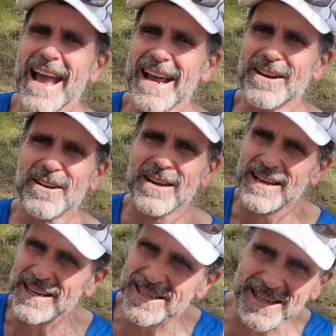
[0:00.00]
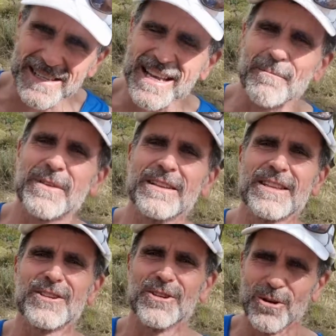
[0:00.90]
And is it something
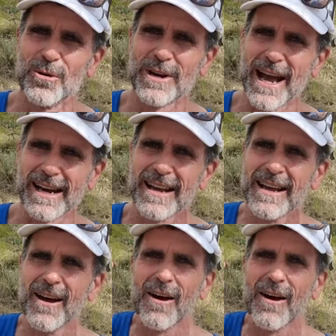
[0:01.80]
that you look at